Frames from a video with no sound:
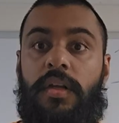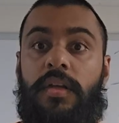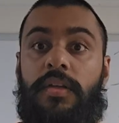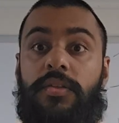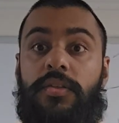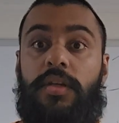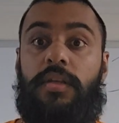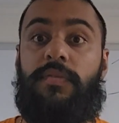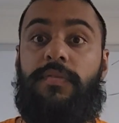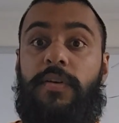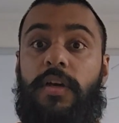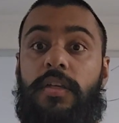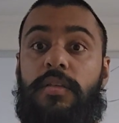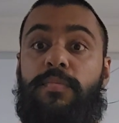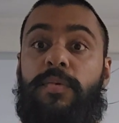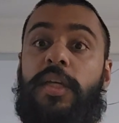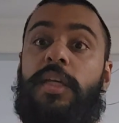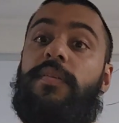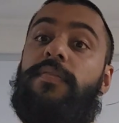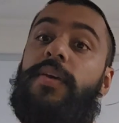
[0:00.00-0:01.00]
So the first
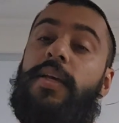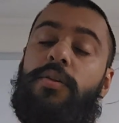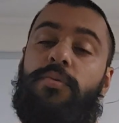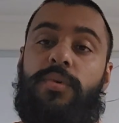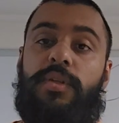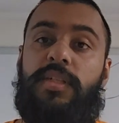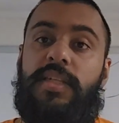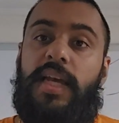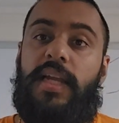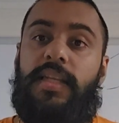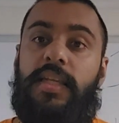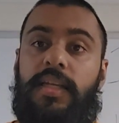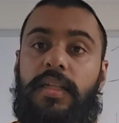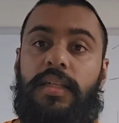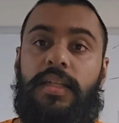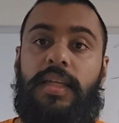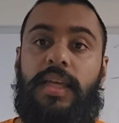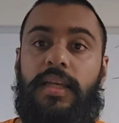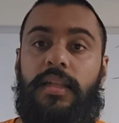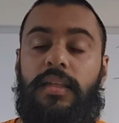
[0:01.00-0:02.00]
big event was Danielle
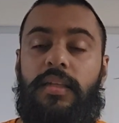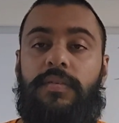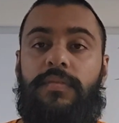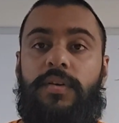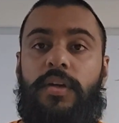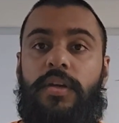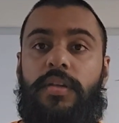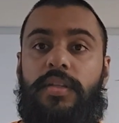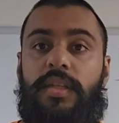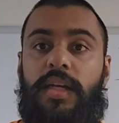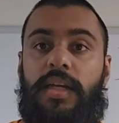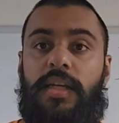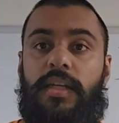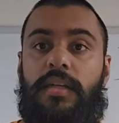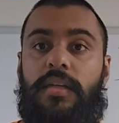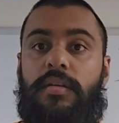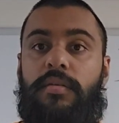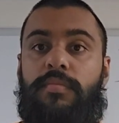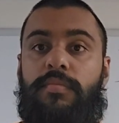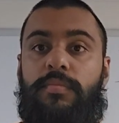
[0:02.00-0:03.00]
Kelly versus
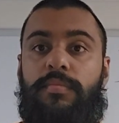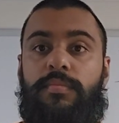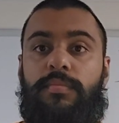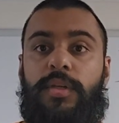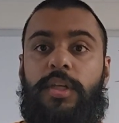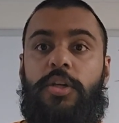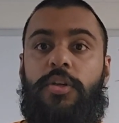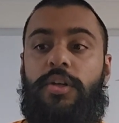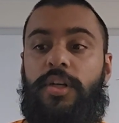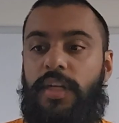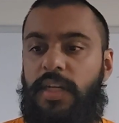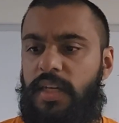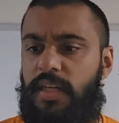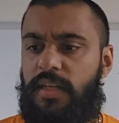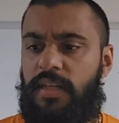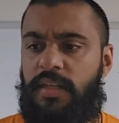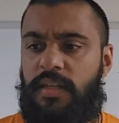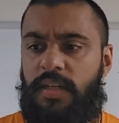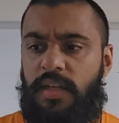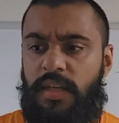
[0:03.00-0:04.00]
Ayaka Miura.
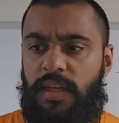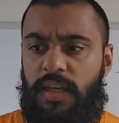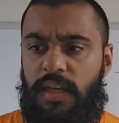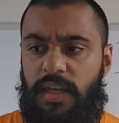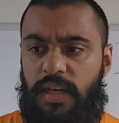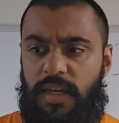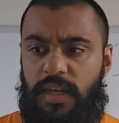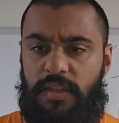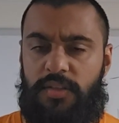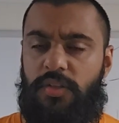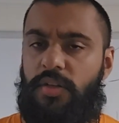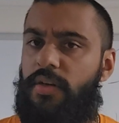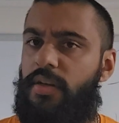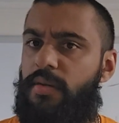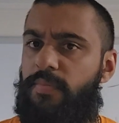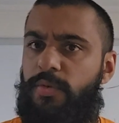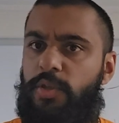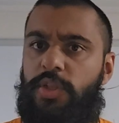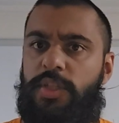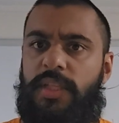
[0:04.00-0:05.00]
Sorry, I
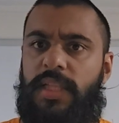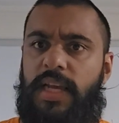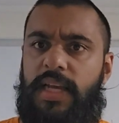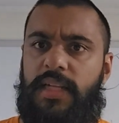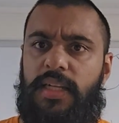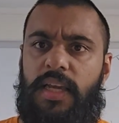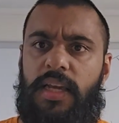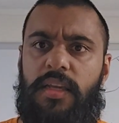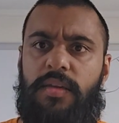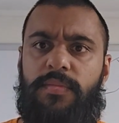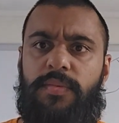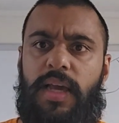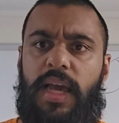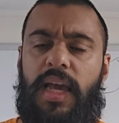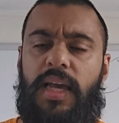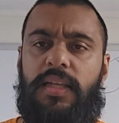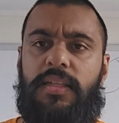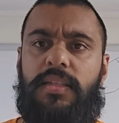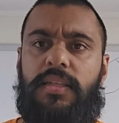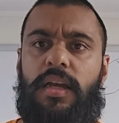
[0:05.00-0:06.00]
butchered that name.
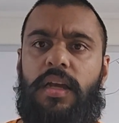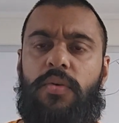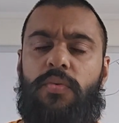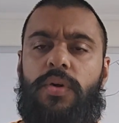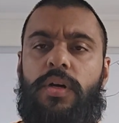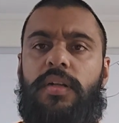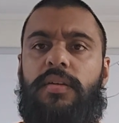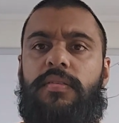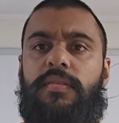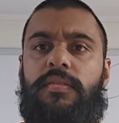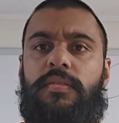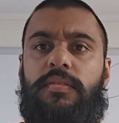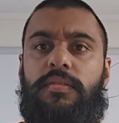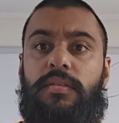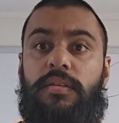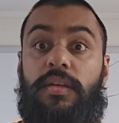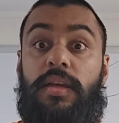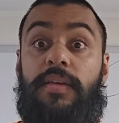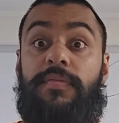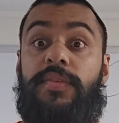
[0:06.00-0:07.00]
At ONE
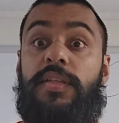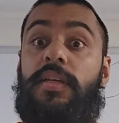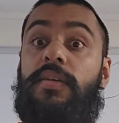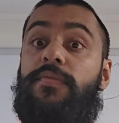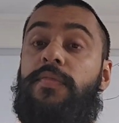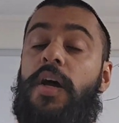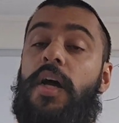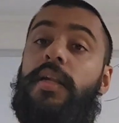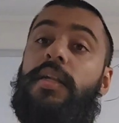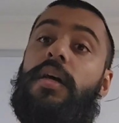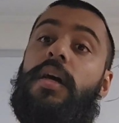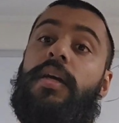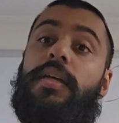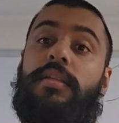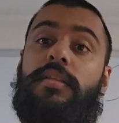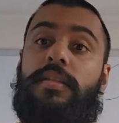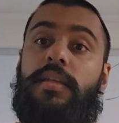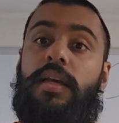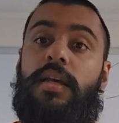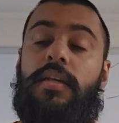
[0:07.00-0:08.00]
FC Fight
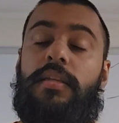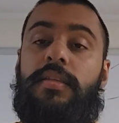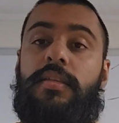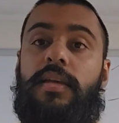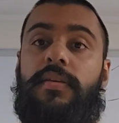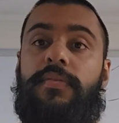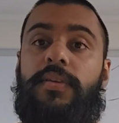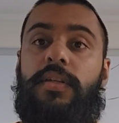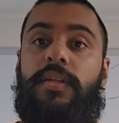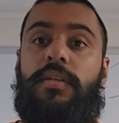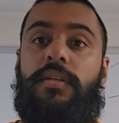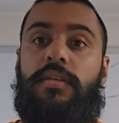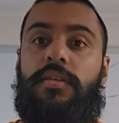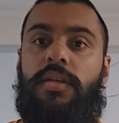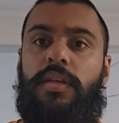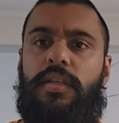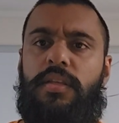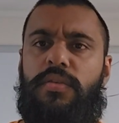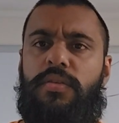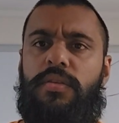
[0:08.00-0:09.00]
Night 7.
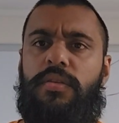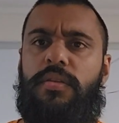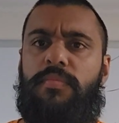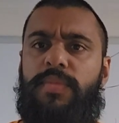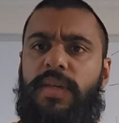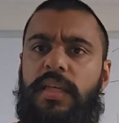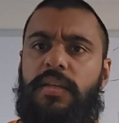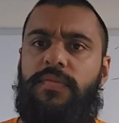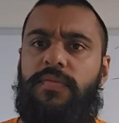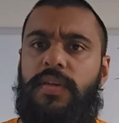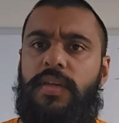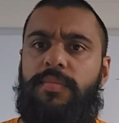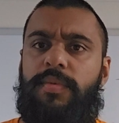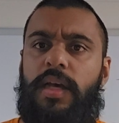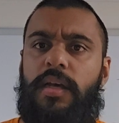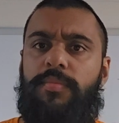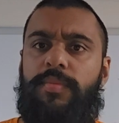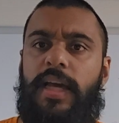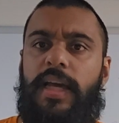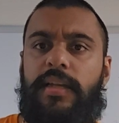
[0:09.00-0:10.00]
So this was a big
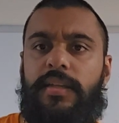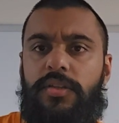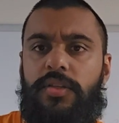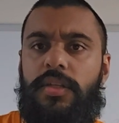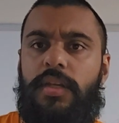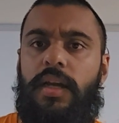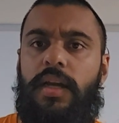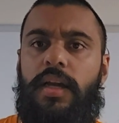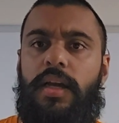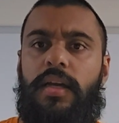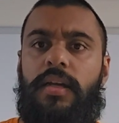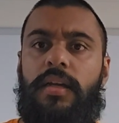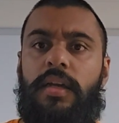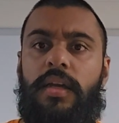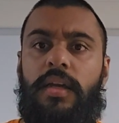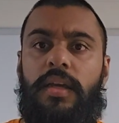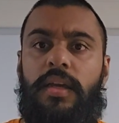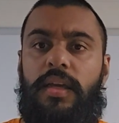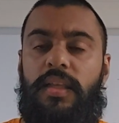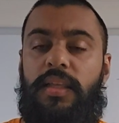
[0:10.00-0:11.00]
female match.
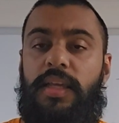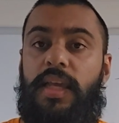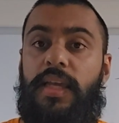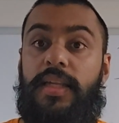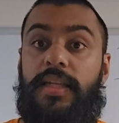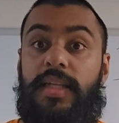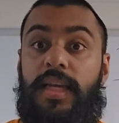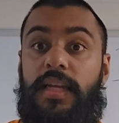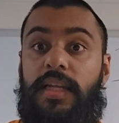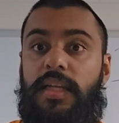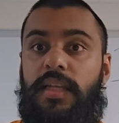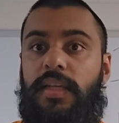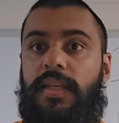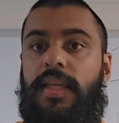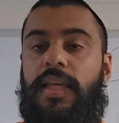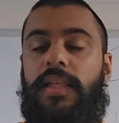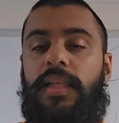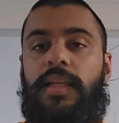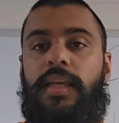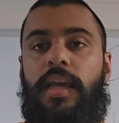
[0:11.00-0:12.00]
In the end, Danielle
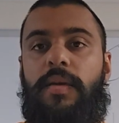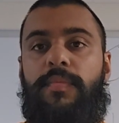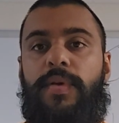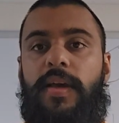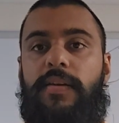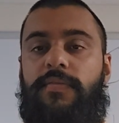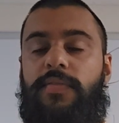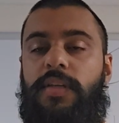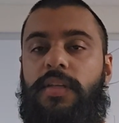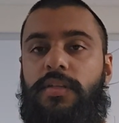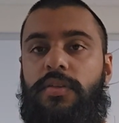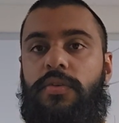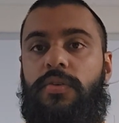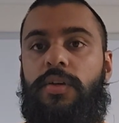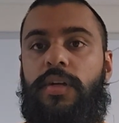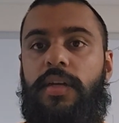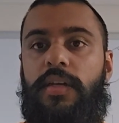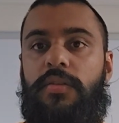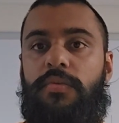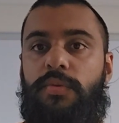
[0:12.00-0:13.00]
Kelly came out
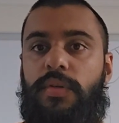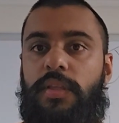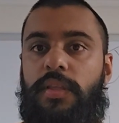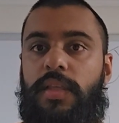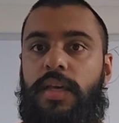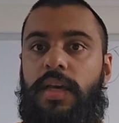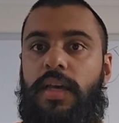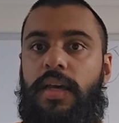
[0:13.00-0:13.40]
victorious with